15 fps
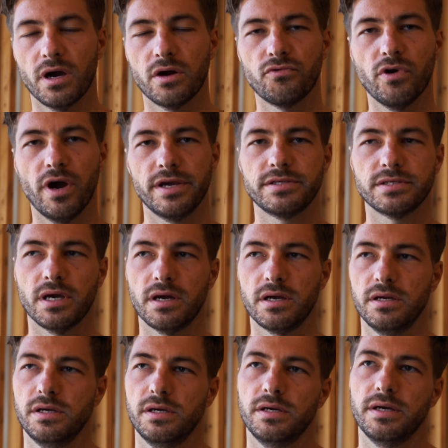a writer
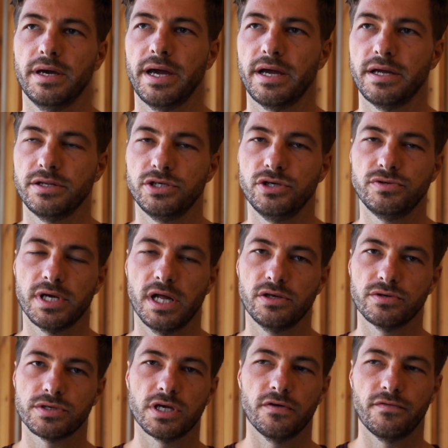and you tell
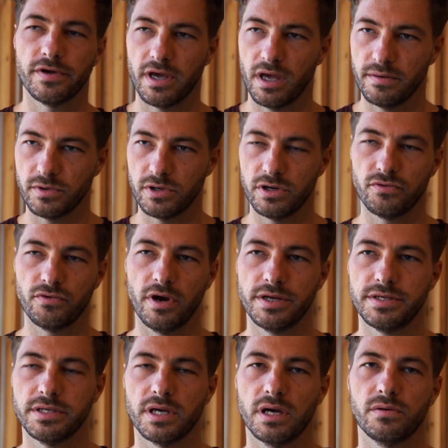yourself, okay, I'm good at
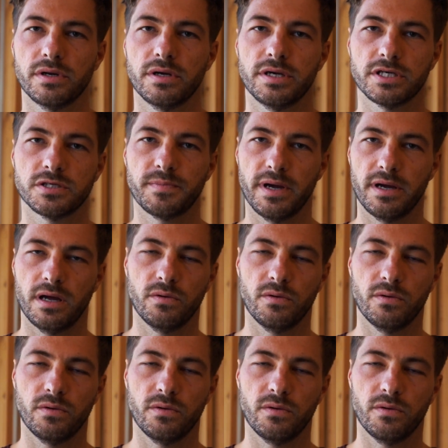writing, I want to expand,